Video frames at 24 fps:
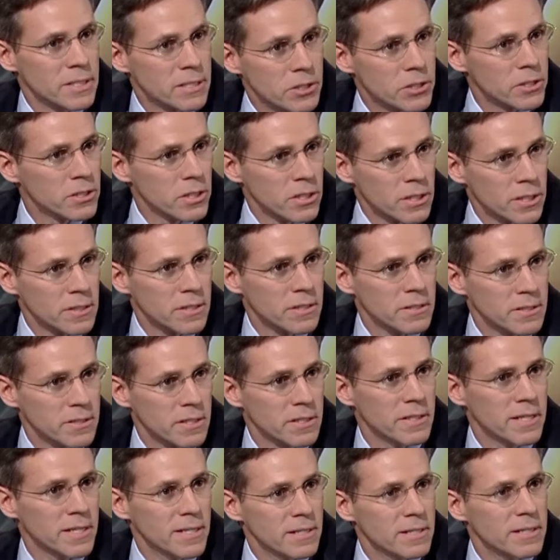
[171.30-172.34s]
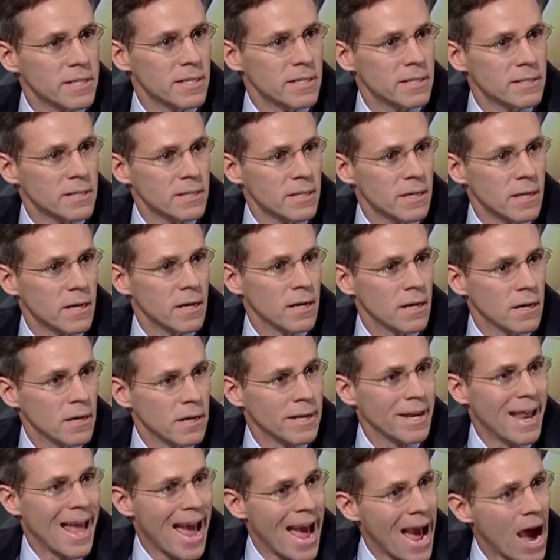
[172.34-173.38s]
and just look at the statistics,
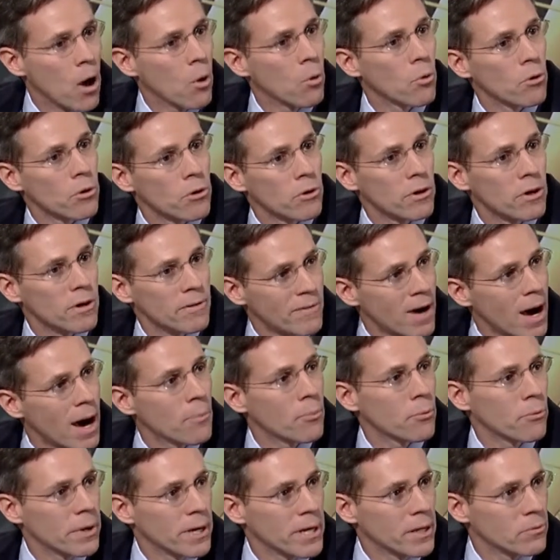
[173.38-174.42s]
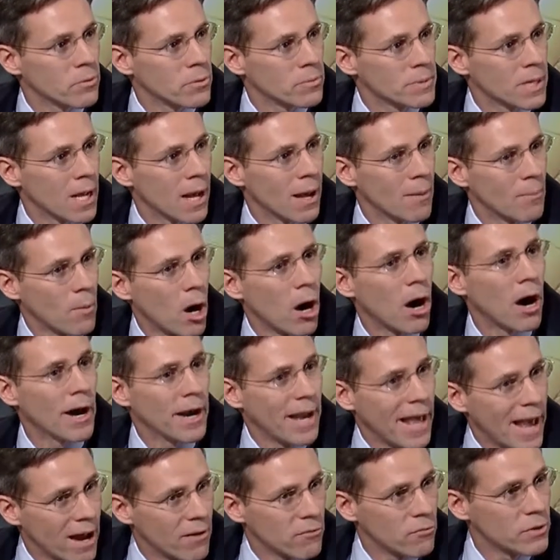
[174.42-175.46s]
an hour of operating room time
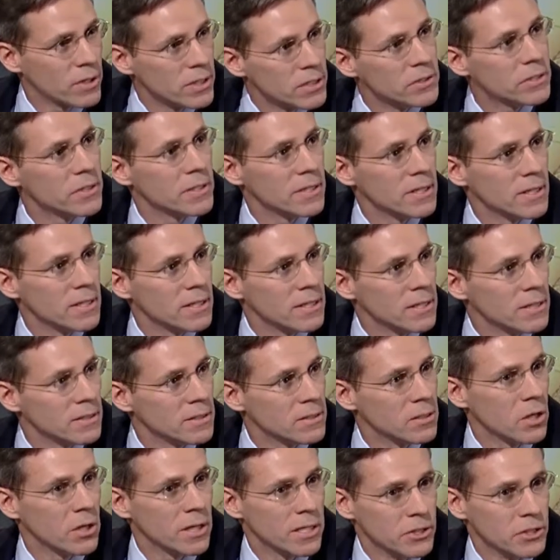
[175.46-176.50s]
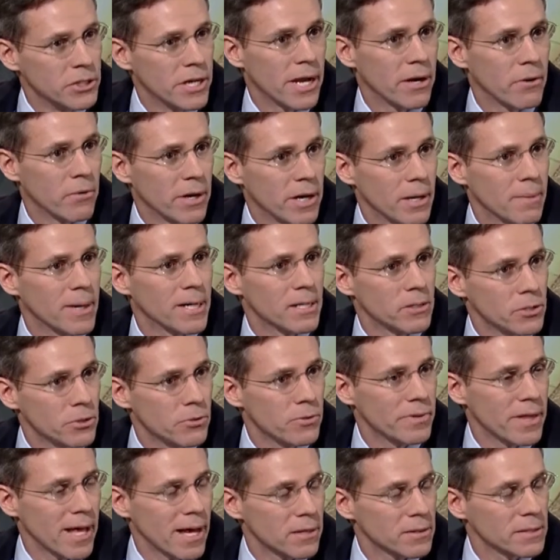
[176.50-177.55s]
on average is going to generate about
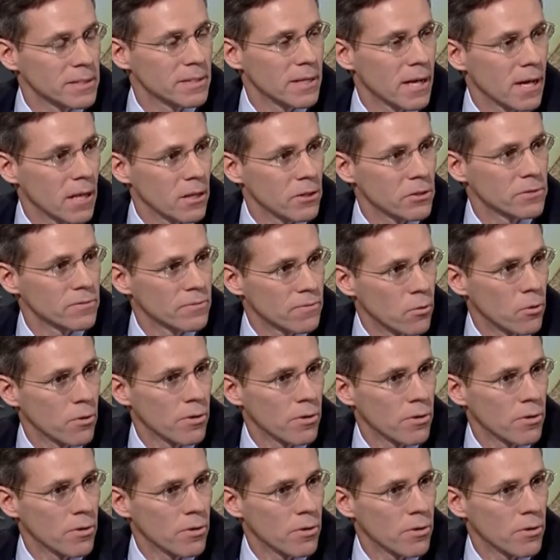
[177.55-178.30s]
$2,000 for the hospital.